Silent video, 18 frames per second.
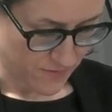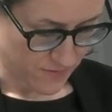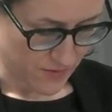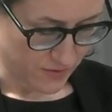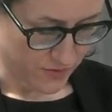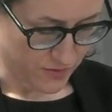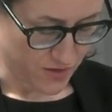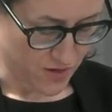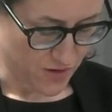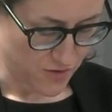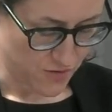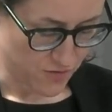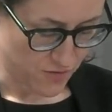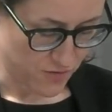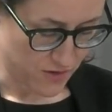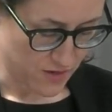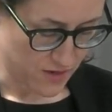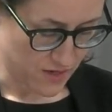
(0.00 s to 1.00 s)
So
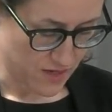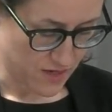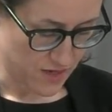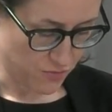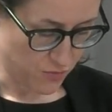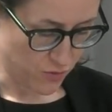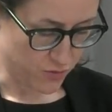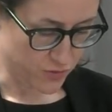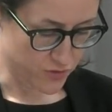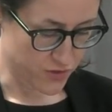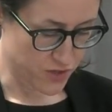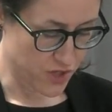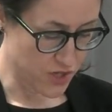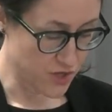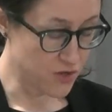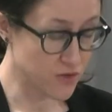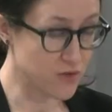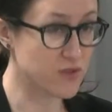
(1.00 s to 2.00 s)
it was
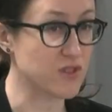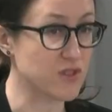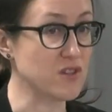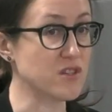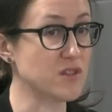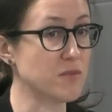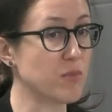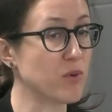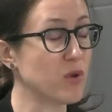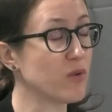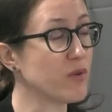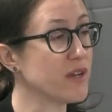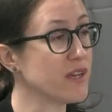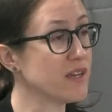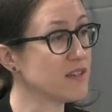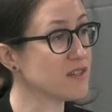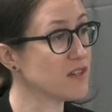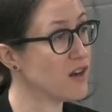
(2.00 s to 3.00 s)
used and
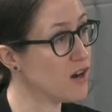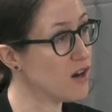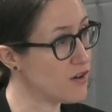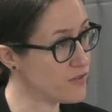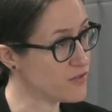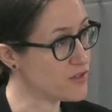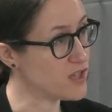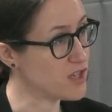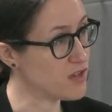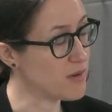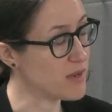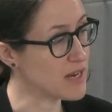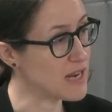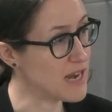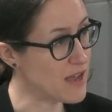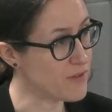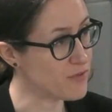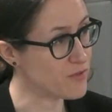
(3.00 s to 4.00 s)
deployed after you had
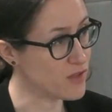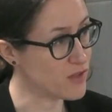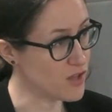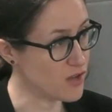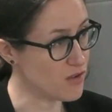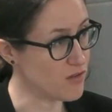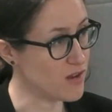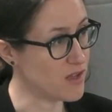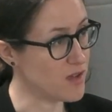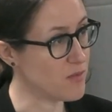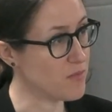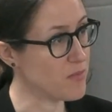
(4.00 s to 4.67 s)
left the unit,